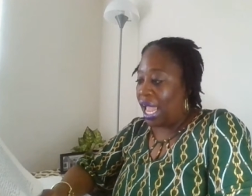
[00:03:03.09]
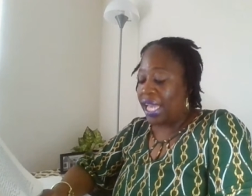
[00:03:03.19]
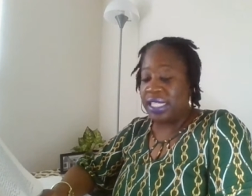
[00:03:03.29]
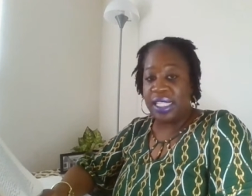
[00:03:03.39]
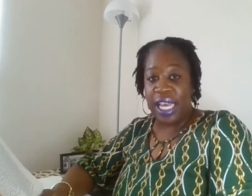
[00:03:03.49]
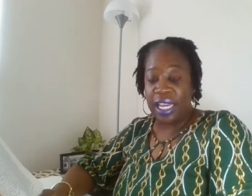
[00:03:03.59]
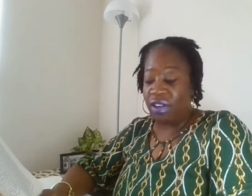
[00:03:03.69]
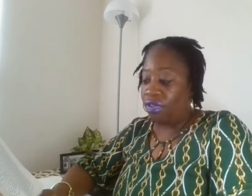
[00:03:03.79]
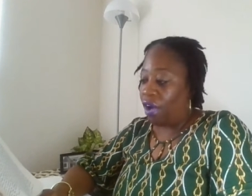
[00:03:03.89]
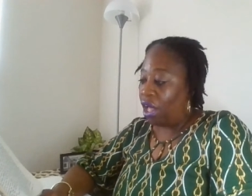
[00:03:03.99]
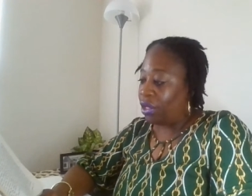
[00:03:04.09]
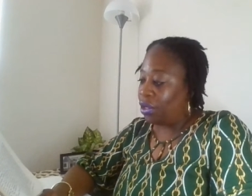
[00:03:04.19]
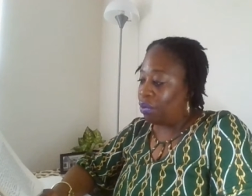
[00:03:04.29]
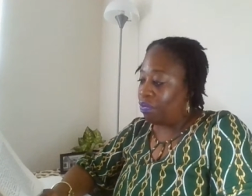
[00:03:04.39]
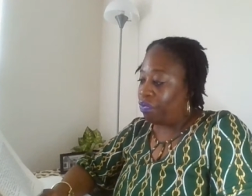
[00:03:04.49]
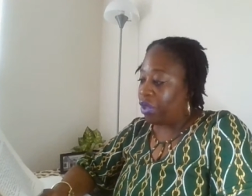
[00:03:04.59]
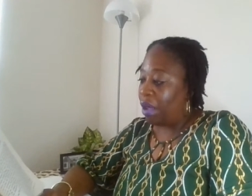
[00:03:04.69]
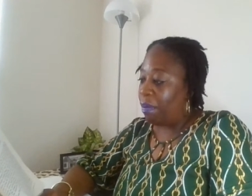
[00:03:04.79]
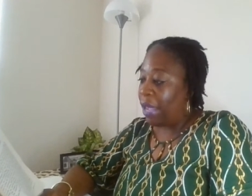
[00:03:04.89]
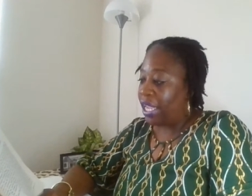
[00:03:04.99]
A second volume,
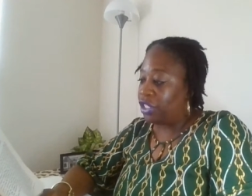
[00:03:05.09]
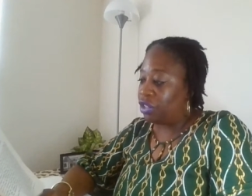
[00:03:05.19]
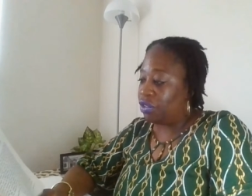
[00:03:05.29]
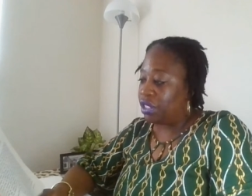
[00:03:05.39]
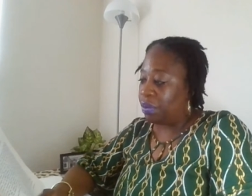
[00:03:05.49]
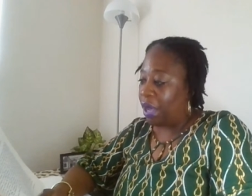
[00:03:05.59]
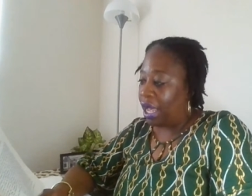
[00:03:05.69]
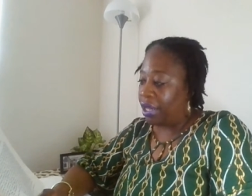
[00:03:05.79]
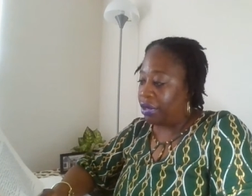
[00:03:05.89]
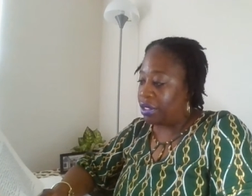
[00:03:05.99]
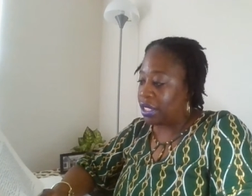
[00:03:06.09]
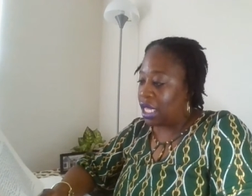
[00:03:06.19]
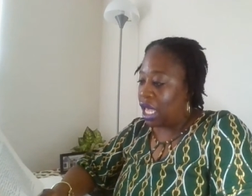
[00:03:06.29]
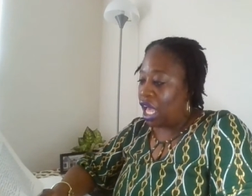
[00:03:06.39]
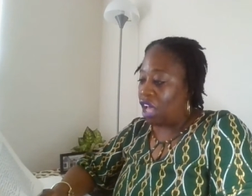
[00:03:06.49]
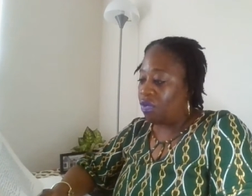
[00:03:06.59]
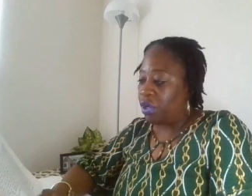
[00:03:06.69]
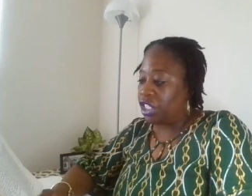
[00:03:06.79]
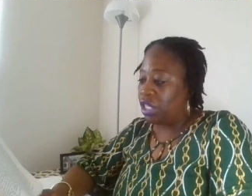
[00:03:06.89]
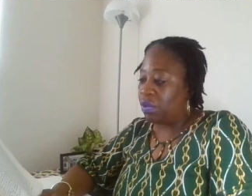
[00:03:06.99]
Majors and Minors, of
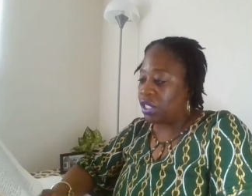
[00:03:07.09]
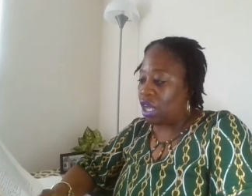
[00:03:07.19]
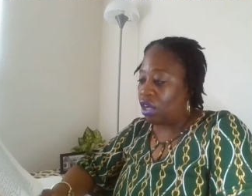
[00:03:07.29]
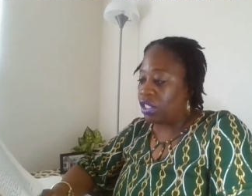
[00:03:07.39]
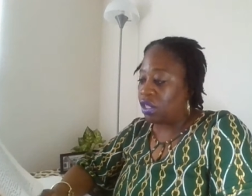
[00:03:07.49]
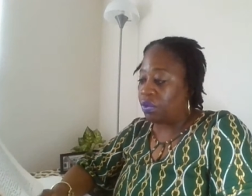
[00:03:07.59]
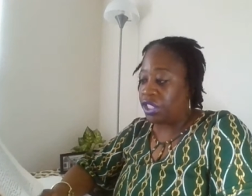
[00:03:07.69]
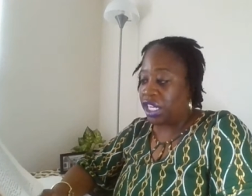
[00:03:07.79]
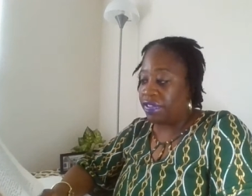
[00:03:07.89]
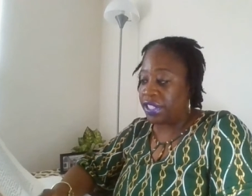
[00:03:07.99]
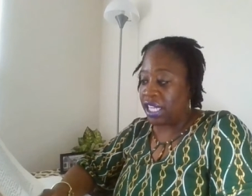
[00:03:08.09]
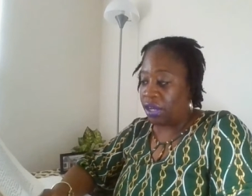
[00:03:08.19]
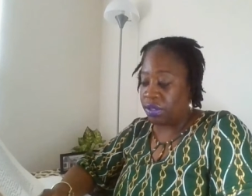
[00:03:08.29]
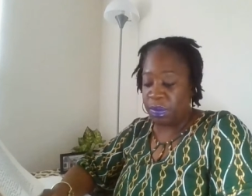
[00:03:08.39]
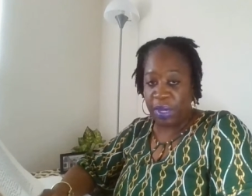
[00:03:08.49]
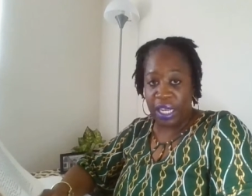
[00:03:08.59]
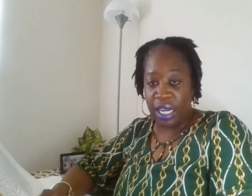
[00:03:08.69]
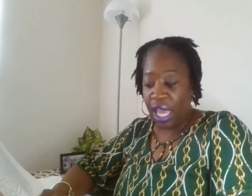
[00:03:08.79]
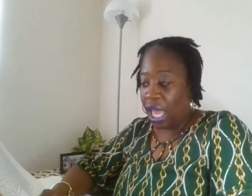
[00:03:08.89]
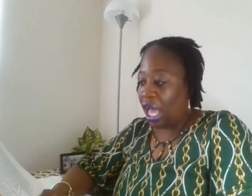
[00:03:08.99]
which he was also chief
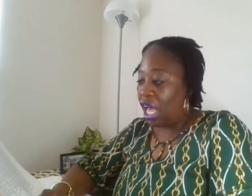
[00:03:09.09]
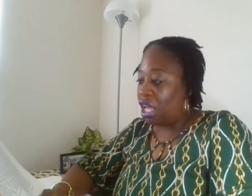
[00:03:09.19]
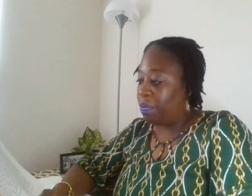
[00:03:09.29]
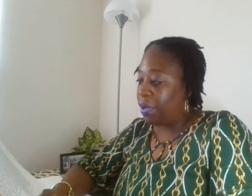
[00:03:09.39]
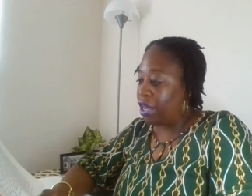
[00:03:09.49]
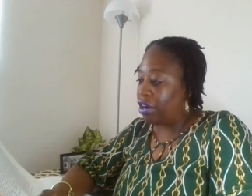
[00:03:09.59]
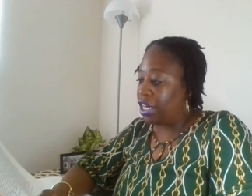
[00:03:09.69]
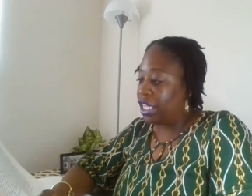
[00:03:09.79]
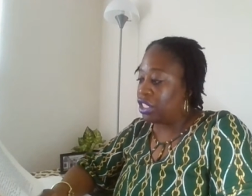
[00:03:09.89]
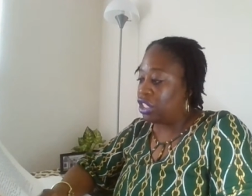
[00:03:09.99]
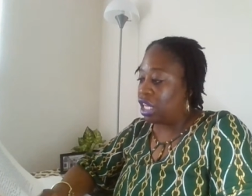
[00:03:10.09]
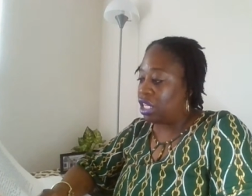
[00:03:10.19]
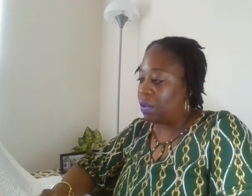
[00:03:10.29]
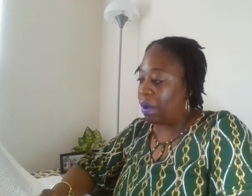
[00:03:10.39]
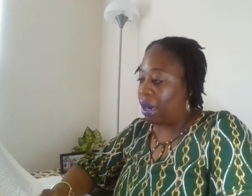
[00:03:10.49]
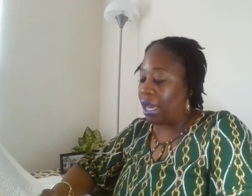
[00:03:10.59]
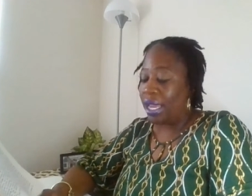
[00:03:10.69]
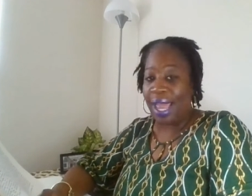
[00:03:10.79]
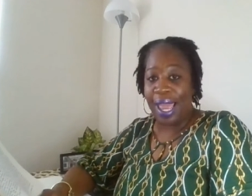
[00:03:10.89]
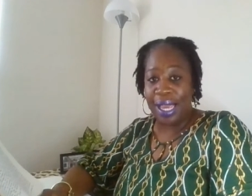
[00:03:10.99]
salesman, appeared in
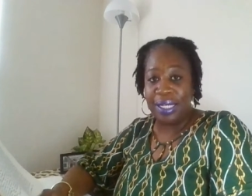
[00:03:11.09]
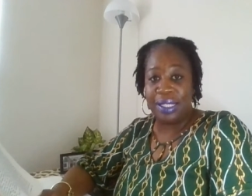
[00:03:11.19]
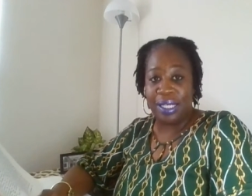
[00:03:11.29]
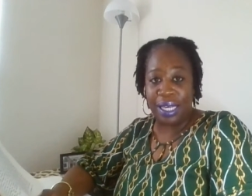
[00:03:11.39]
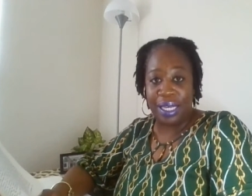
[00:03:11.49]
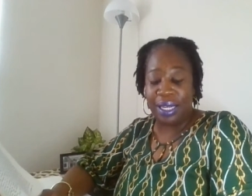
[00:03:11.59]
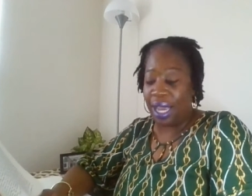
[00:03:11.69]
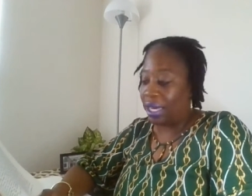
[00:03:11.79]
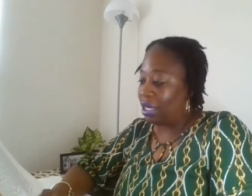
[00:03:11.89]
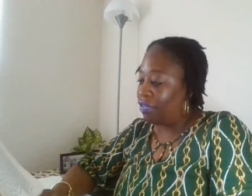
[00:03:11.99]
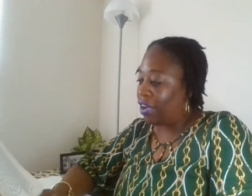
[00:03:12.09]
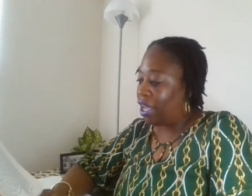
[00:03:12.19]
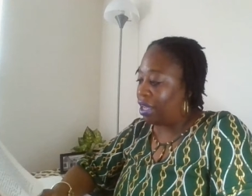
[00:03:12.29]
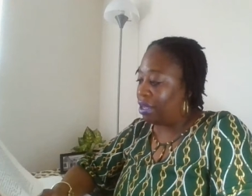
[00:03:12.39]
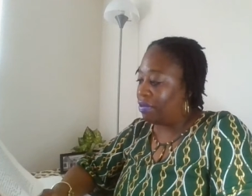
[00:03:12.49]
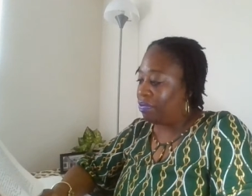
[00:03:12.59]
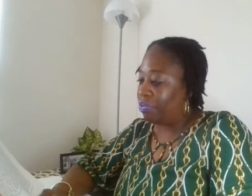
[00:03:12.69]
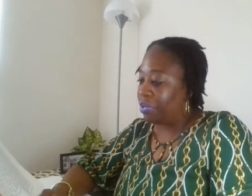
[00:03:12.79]
January 1895.